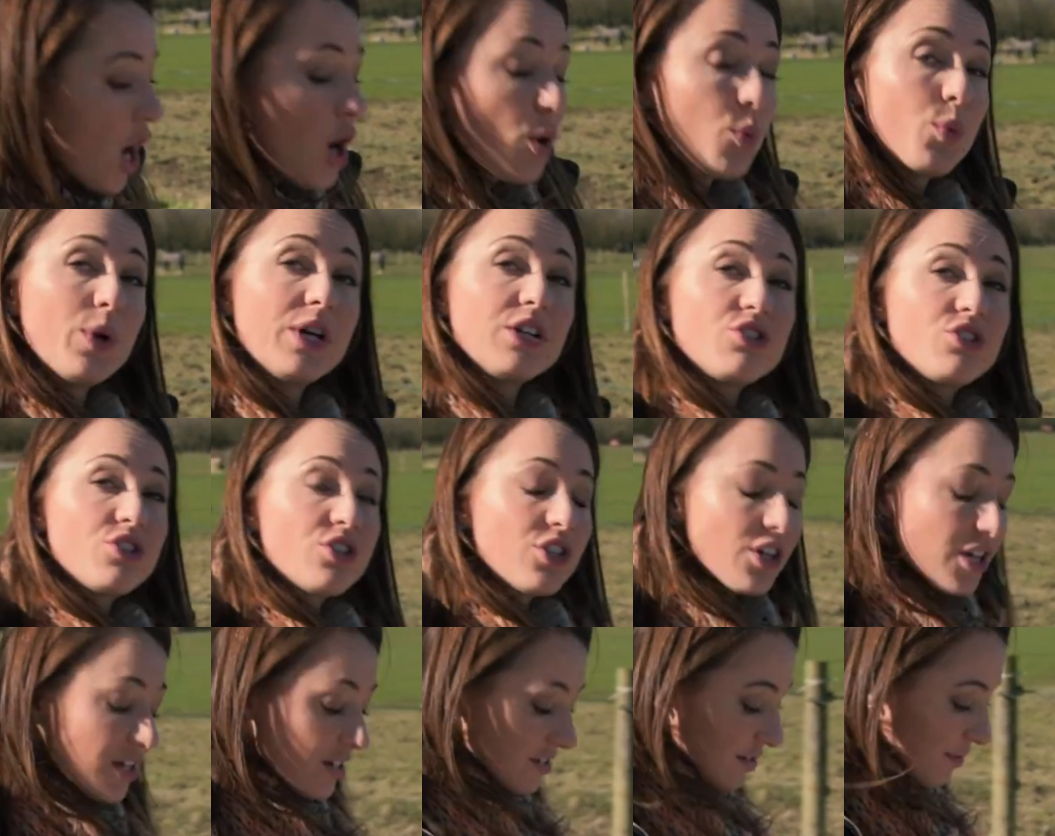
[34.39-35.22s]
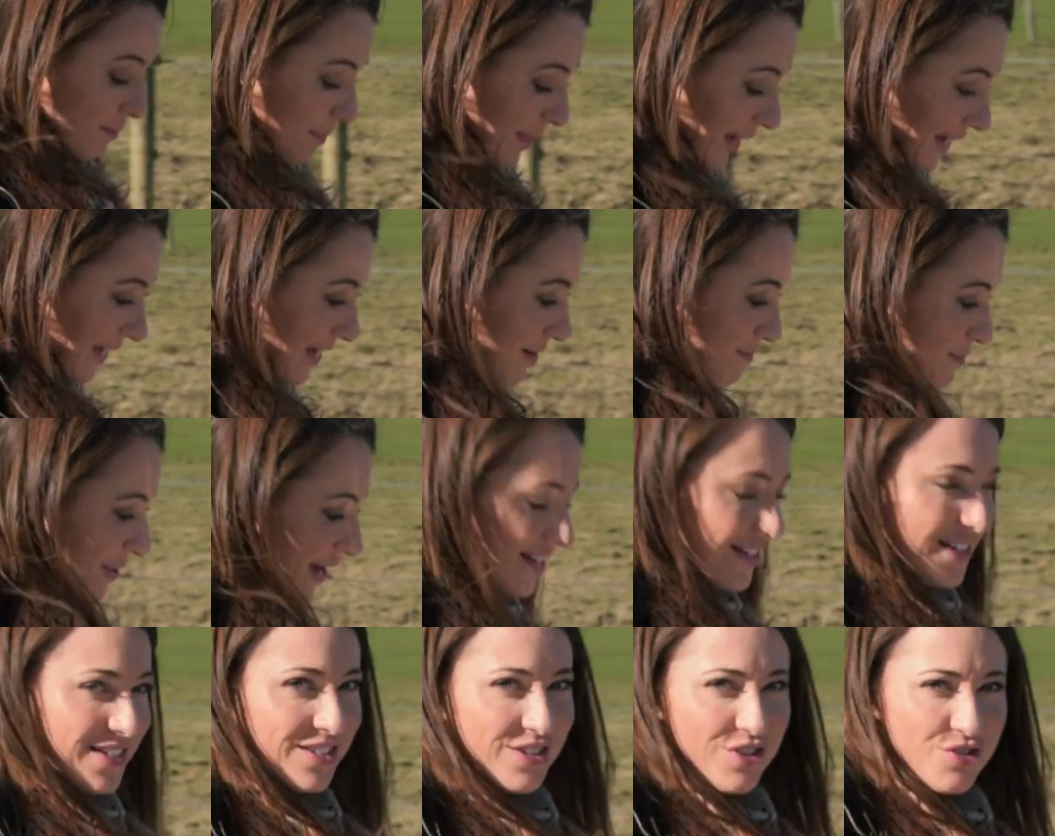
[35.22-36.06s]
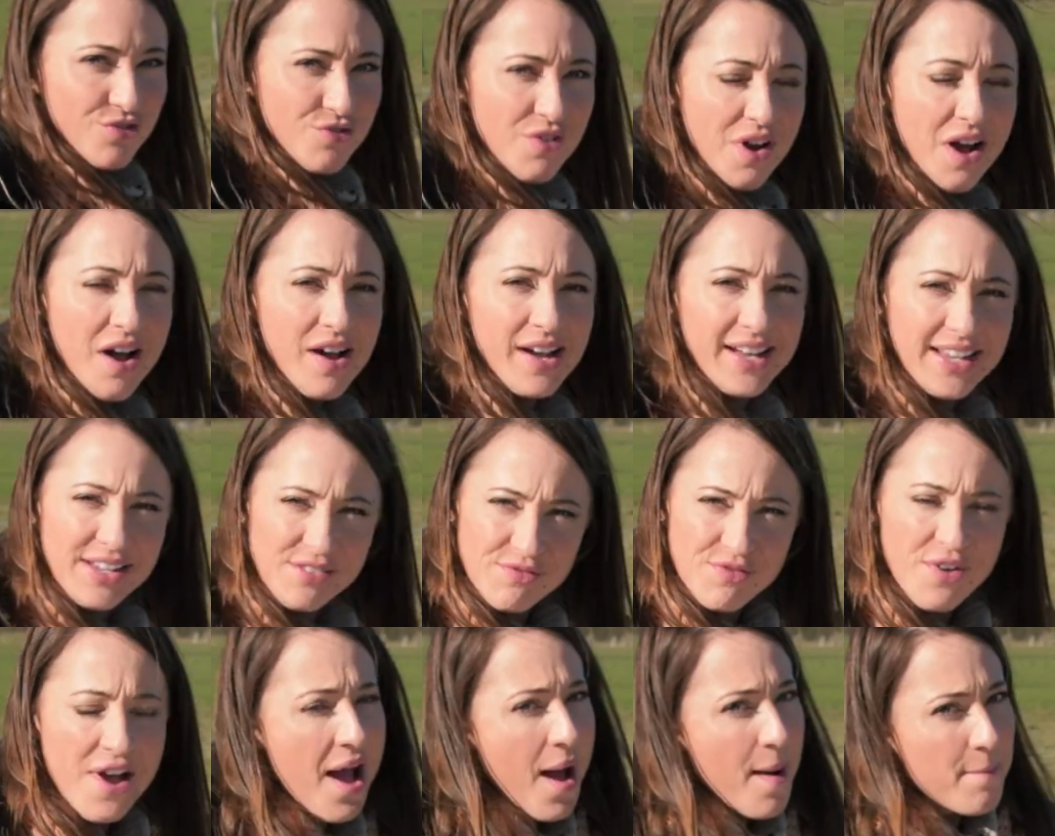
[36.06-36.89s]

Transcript: which should make it better to drive.